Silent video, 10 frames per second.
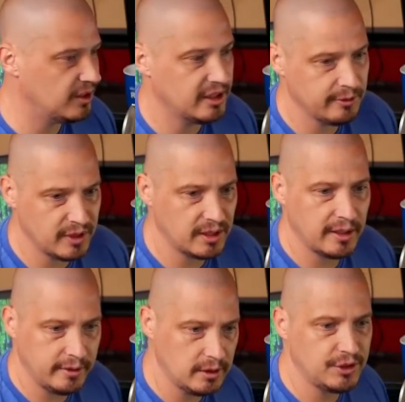Give it
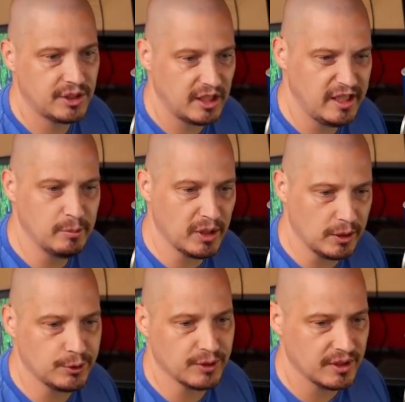a legit
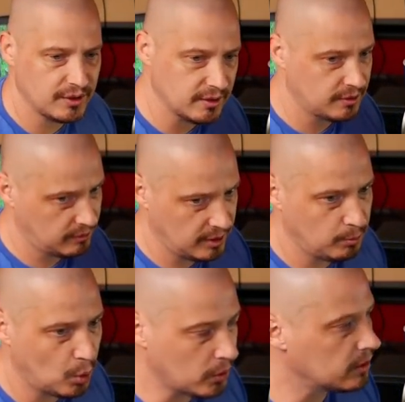email address. That's
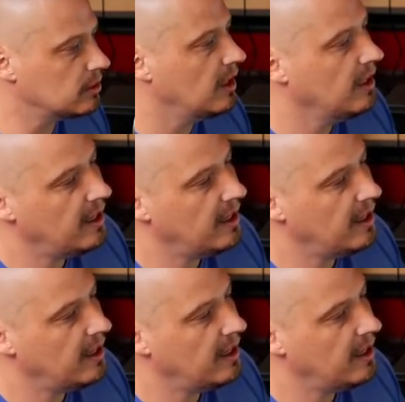important.